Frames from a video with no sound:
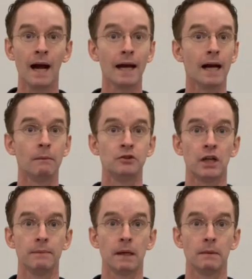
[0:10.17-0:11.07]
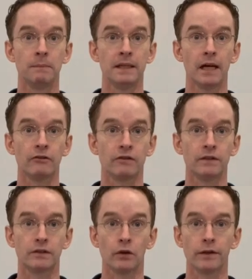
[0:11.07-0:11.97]
Hi, I'm Jamie. I'm a
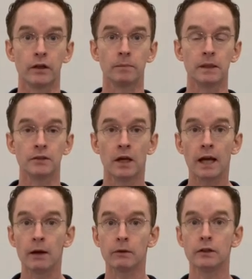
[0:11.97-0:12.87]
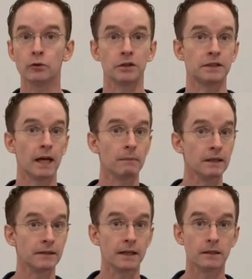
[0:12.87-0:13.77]
pediatric physical therapist, and we're going to do a
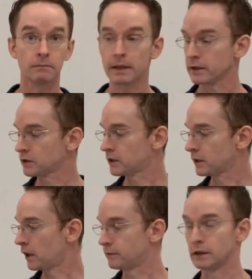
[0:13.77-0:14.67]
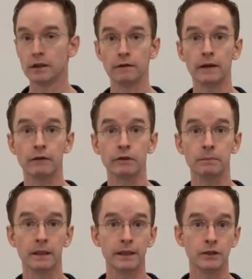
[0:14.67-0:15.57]
side-by-side comparison of the
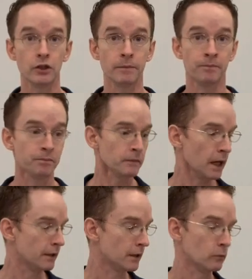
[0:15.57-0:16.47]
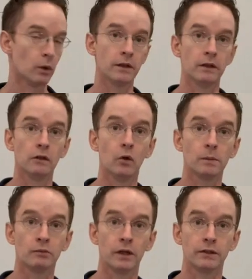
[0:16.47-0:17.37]
Lovevery Play Gym and then one of the
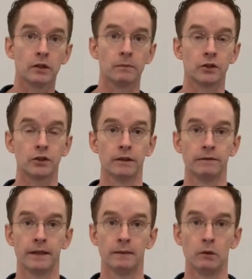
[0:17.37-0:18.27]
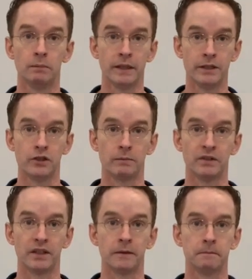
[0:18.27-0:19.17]
lower price commercially available play
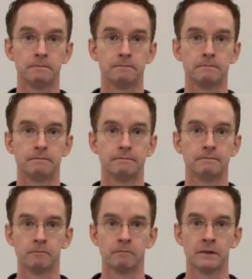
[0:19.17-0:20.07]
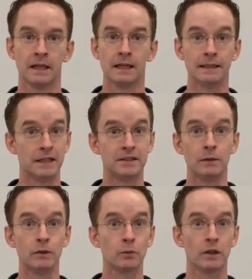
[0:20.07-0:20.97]
gyms here. Let's
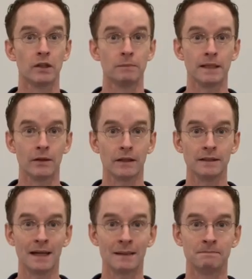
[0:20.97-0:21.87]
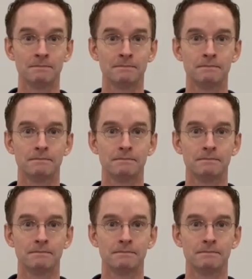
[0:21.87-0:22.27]
see which one comes out on top.